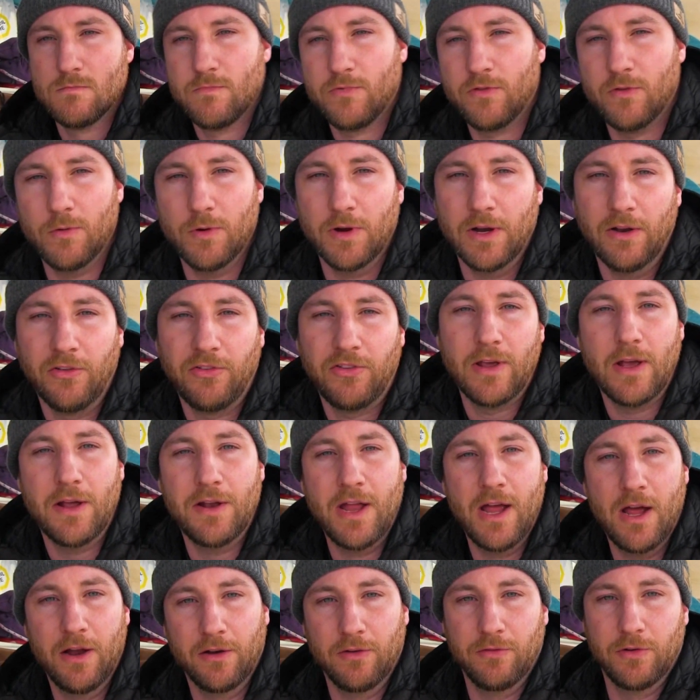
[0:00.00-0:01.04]
So we're gonna sail
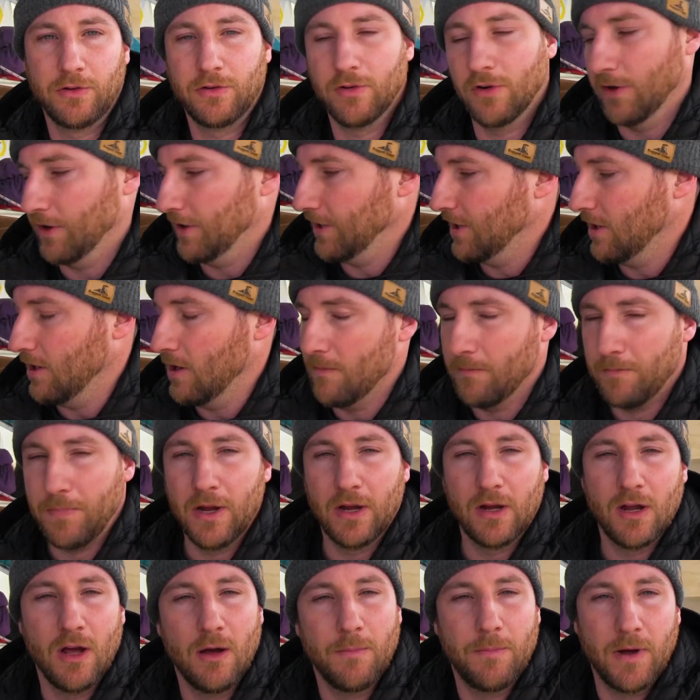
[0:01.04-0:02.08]
down to Victoria and
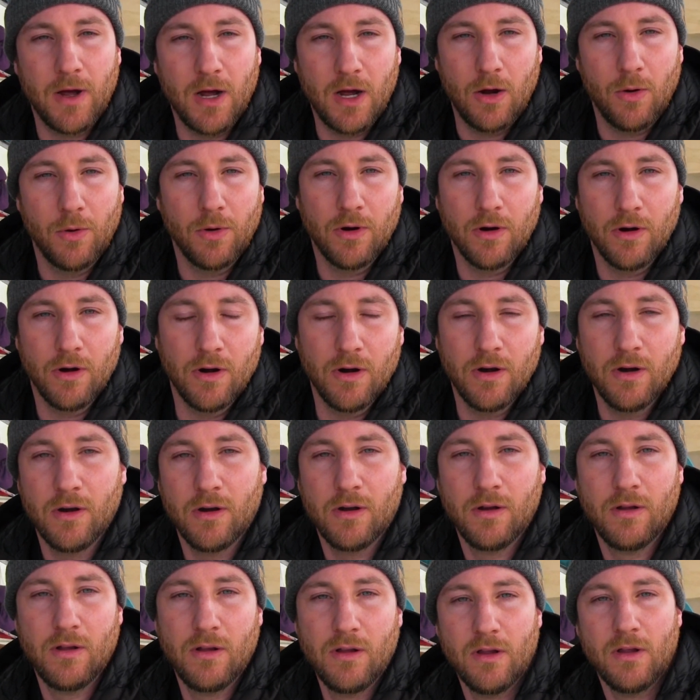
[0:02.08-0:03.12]
pick up our
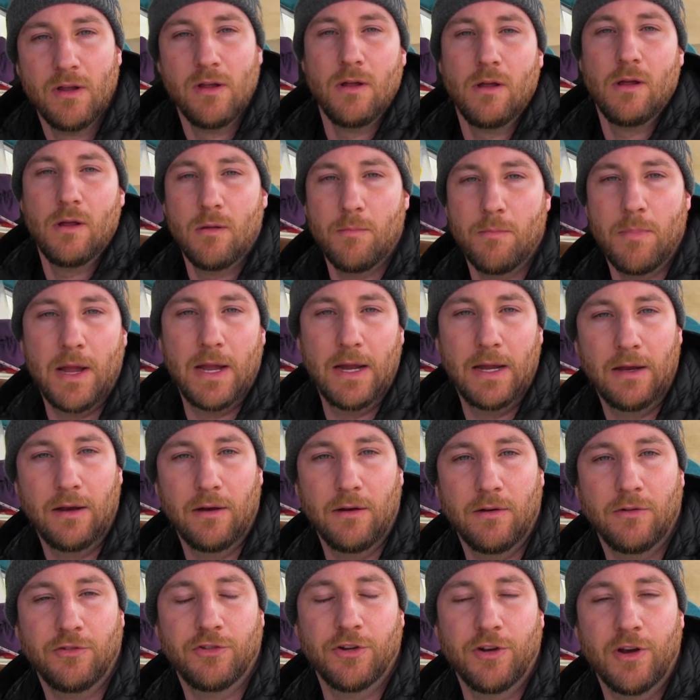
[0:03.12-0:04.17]

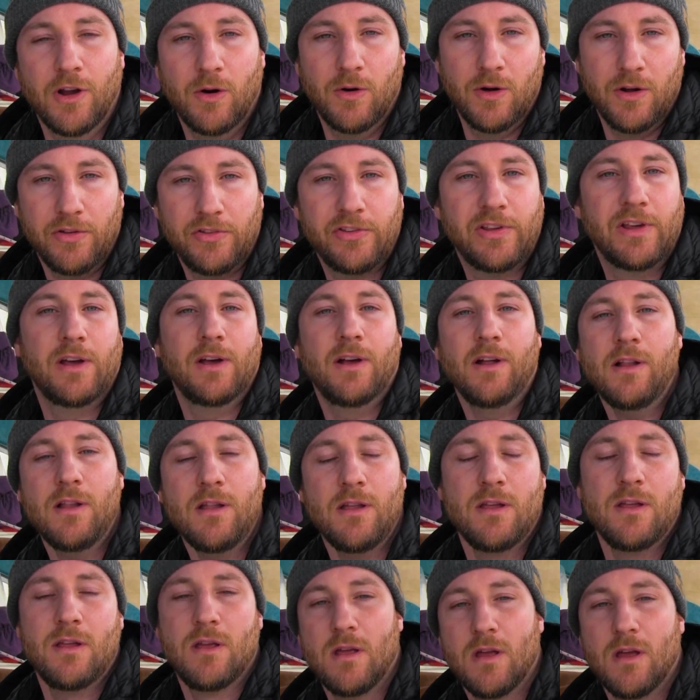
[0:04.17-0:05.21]
main Genoa sail,
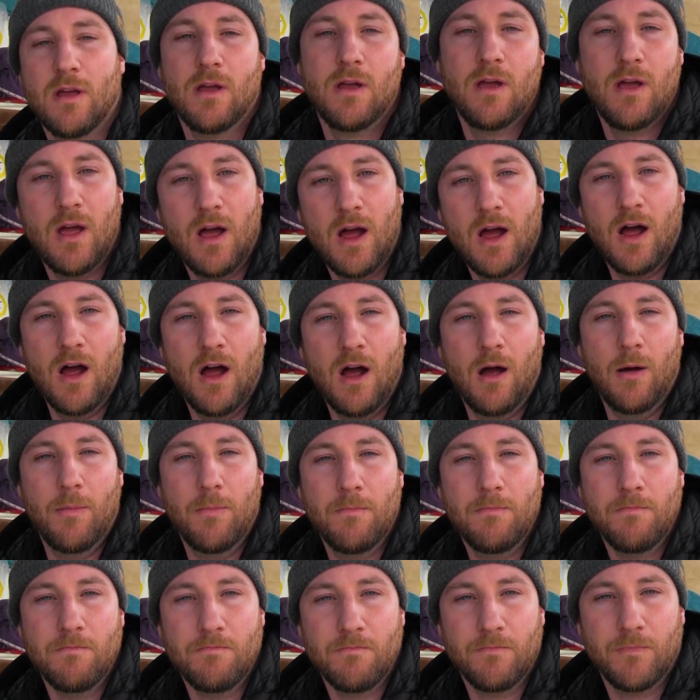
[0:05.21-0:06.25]

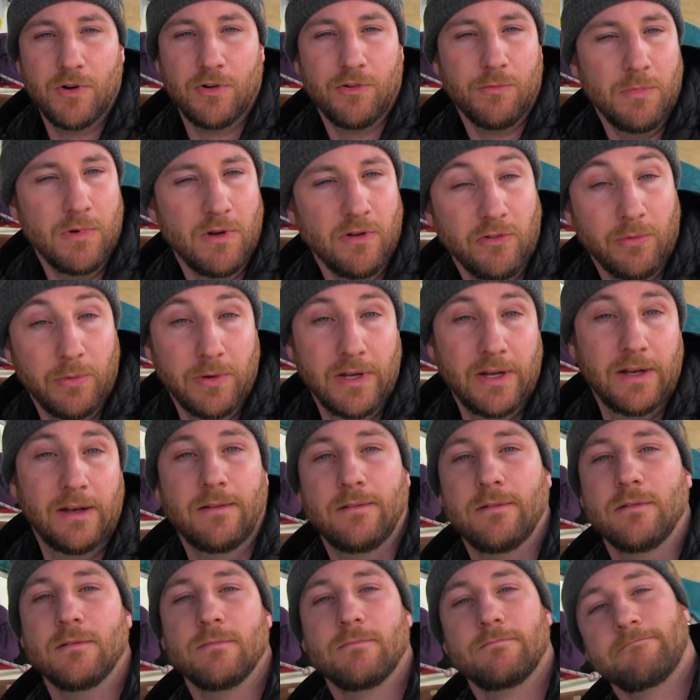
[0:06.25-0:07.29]
which means we need
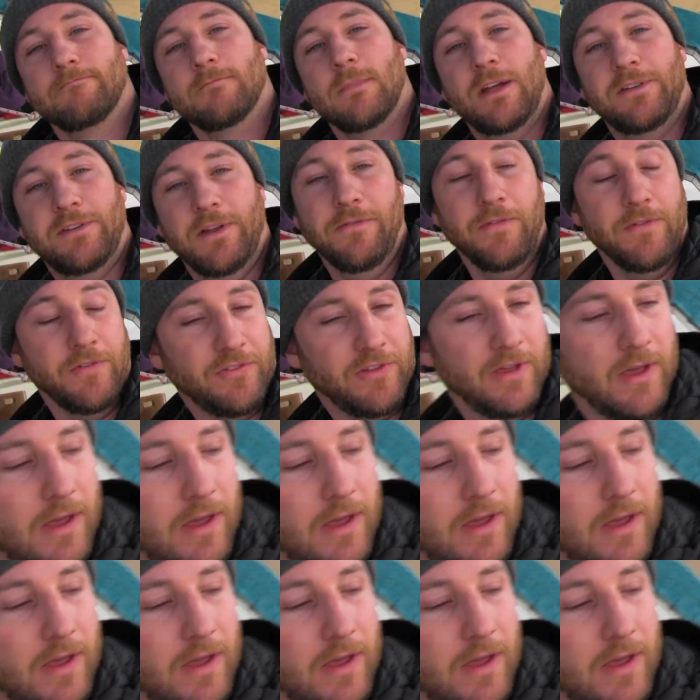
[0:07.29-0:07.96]
a different